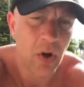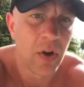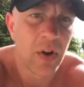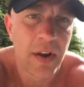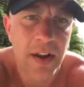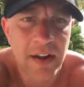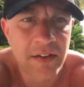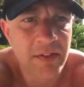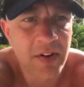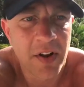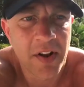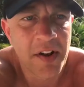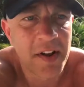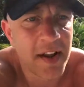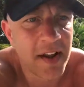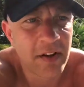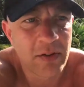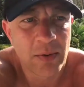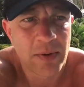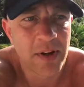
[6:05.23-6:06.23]
on the
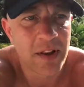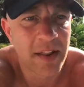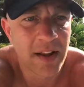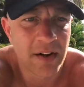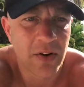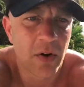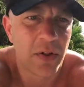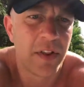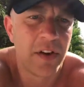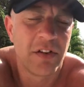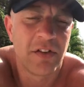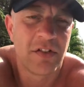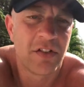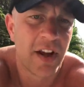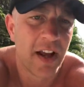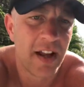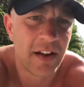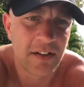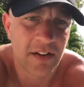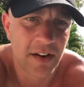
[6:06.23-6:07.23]
days when you think nothing's
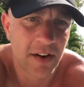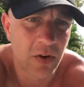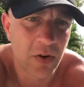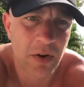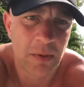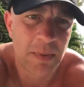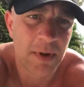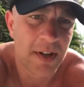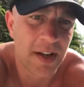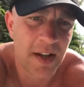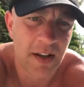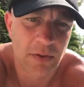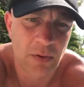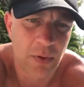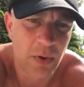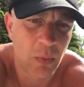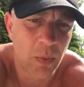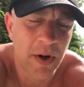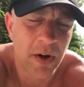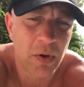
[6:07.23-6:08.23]
changing, there are going to be days
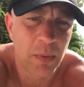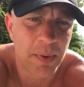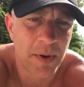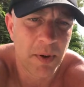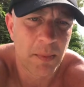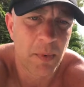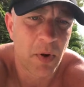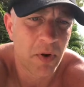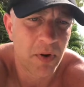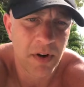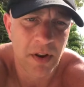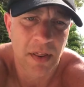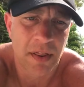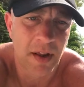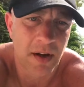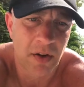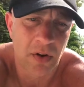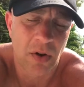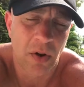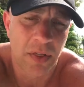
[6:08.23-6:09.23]
when you wake up in the morning and you
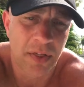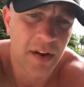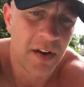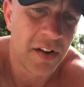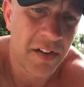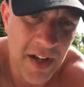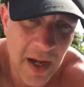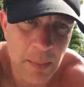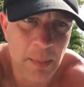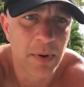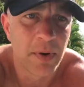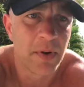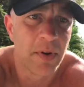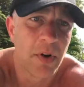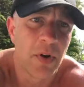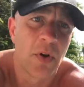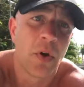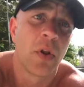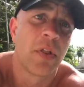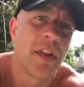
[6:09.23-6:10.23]
think nothing has happened
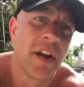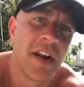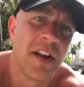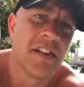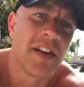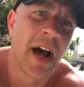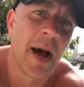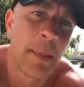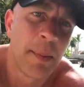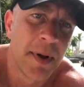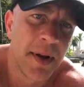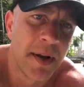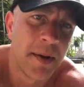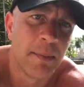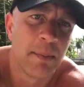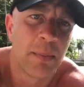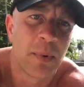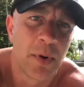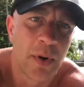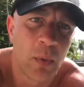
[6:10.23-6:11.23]
and nothing is
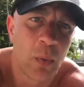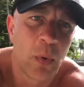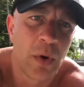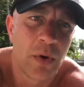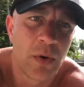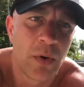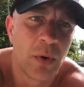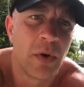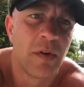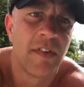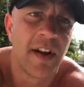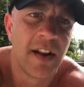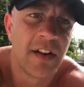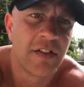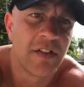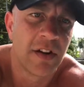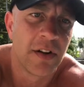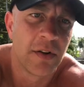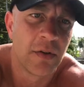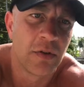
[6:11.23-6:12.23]
happening, but it will do
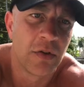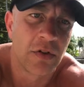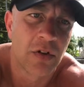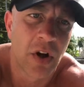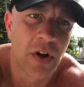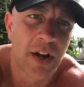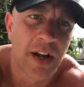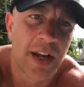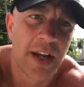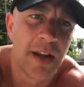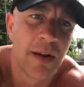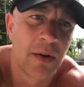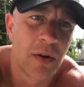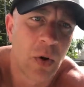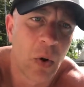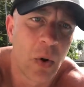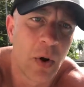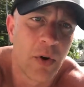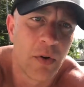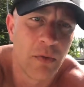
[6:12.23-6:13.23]
eventually. You've just got to keep
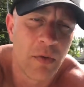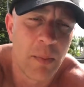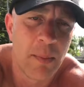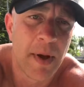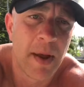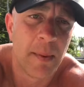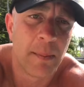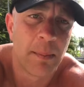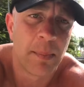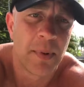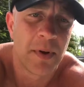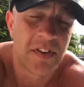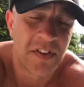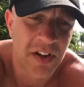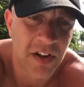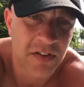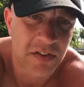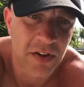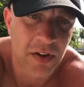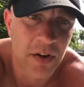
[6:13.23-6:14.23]
going and remain
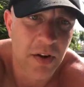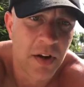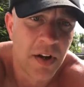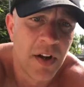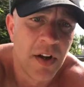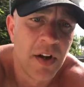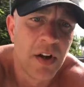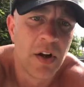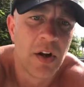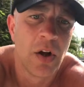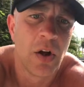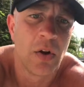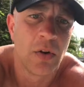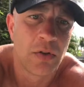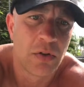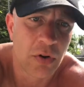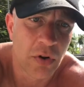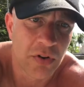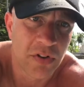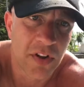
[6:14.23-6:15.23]
persistent
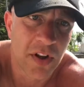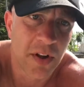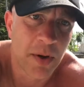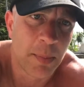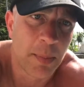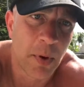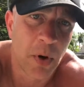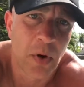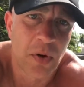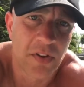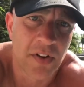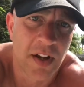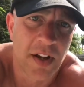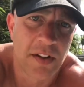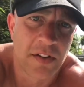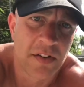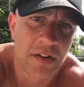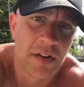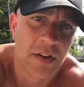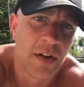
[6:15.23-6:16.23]
and trust in the
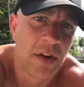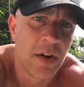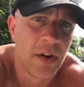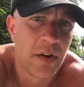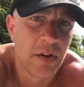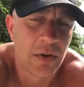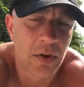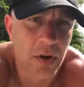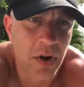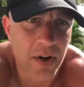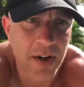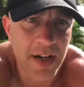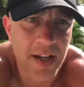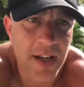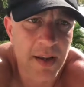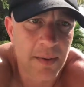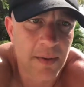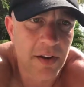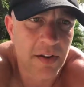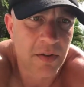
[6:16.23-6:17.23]
process. You've got to
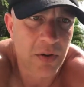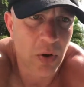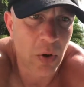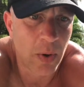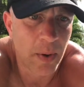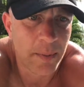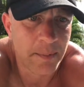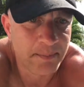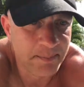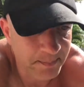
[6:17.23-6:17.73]
keep this going.